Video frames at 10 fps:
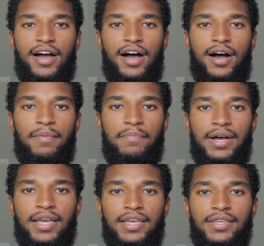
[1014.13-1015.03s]

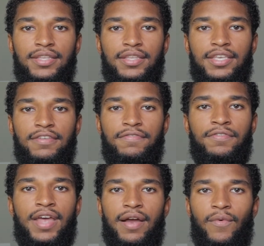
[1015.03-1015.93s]
But if
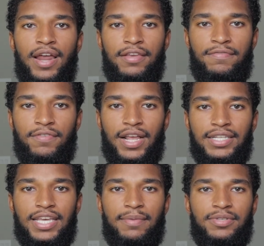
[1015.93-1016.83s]
you're not ready for
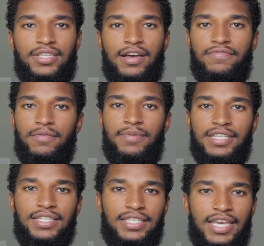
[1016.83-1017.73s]
that type of stuff, your
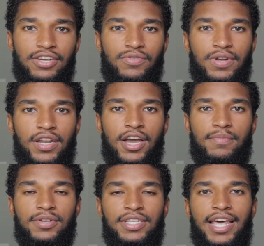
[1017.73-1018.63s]
business ain't doing the
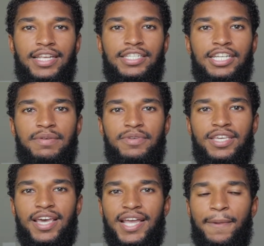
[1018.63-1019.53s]
numbers that it should be
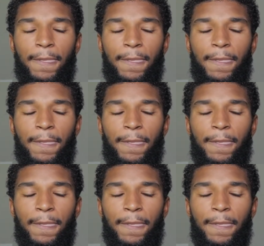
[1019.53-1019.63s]
yet,